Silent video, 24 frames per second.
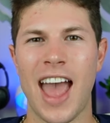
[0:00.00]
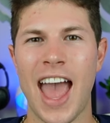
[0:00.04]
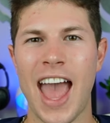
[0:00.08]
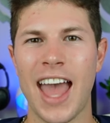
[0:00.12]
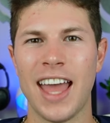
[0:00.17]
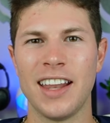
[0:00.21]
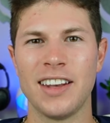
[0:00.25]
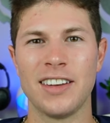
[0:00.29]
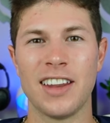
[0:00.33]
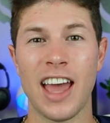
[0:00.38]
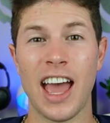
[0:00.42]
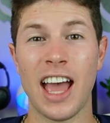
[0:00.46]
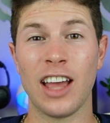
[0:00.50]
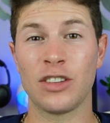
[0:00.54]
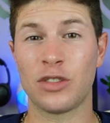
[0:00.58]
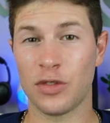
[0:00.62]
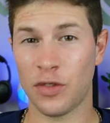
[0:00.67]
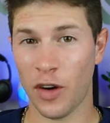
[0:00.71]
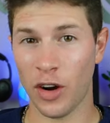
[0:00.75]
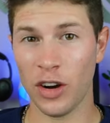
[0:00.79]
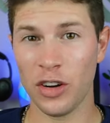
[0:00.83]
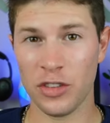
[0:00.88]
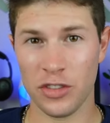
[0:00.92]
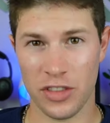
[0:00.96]
And as
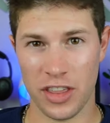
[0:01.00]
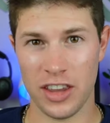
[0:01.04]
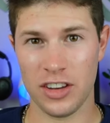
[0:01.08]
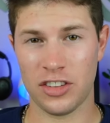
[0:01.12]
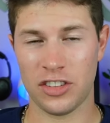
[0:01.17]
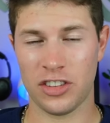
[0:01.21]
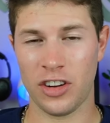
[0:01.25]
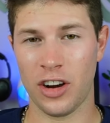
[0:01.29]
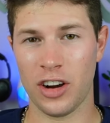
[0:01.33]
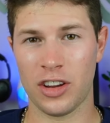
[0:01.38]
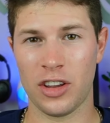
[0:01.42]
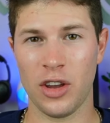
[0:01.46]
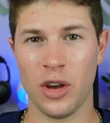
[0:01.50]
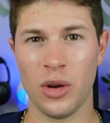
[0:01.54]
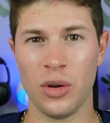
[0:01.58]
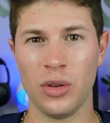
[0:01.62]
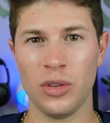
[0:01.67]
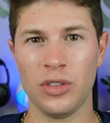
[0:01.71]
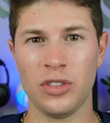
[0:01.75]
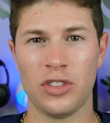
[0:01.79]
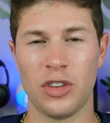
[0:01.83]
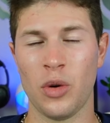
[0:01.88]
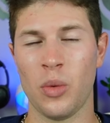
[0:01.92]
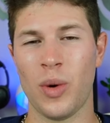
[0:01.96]
far as this shirt
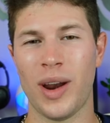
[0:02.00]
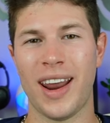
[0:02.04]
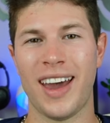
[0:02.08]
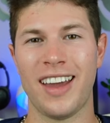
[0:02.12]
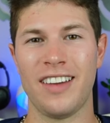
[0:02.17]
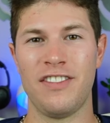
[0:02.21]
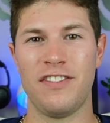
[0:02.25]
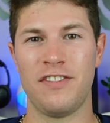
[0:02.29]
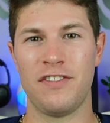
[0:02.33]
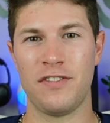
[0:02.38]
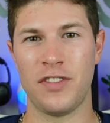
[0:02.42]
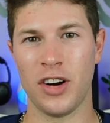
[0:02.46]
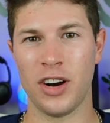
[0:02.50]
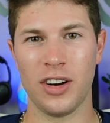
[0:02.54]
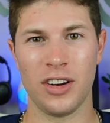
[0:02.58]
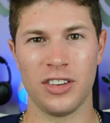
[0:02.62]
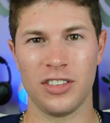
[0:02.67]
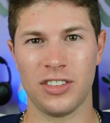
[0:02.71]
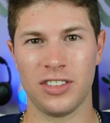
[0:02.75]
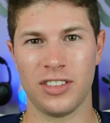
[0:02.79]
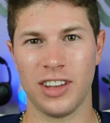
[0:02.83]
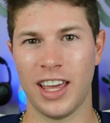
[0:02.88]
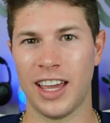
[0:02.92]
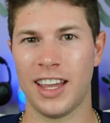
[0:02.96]
goes, so when I
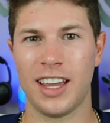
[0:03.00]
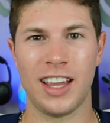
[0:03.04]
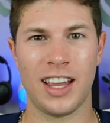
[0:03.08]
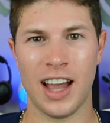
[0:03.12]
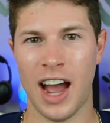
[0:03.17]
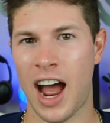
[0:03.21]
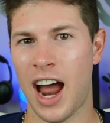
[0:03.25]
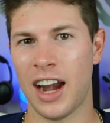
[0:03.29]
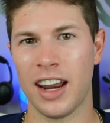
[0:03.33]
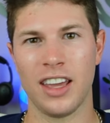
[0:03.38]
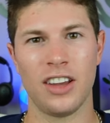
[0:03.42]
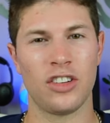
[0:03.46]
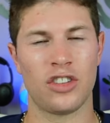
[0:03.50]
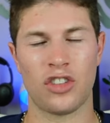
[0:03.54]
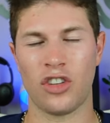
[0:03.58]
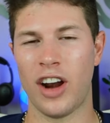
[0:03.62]
first like got it,